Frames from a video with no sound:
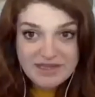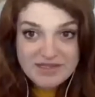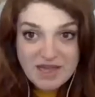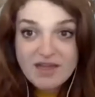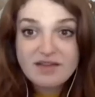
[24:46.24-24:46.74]

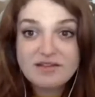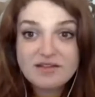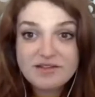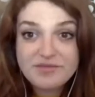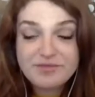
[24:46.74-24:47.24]
has been
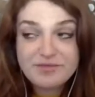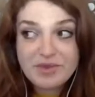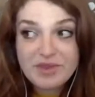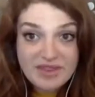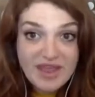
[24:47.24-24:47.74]
done
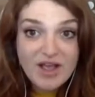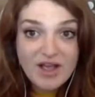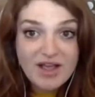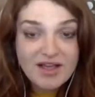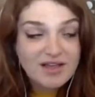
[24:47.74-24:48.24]

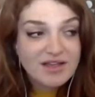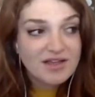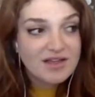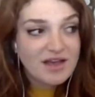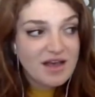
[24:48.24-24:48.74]

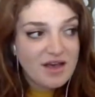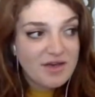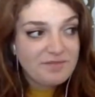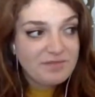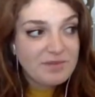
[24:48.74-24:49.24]
there,
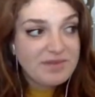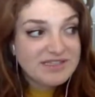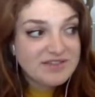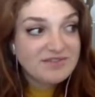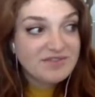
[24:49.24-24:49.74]

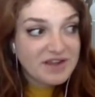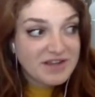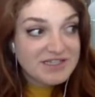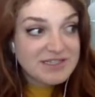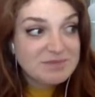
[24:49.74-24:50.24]
but it's
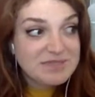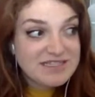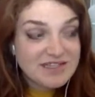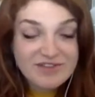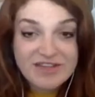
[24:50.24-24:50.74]
a
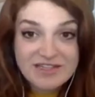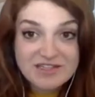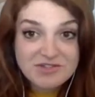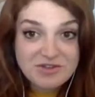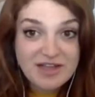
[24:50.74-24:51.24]
very
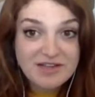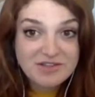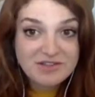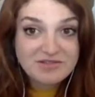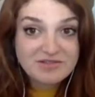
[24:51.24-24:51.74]
specific and
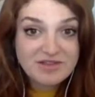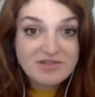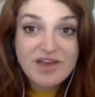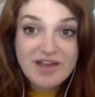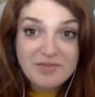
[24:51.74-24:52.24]

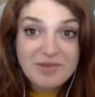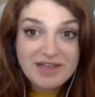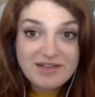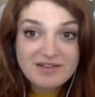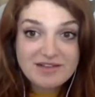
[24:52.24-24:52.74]
strange
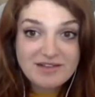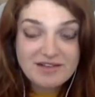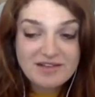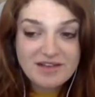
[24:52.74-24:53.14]
environment.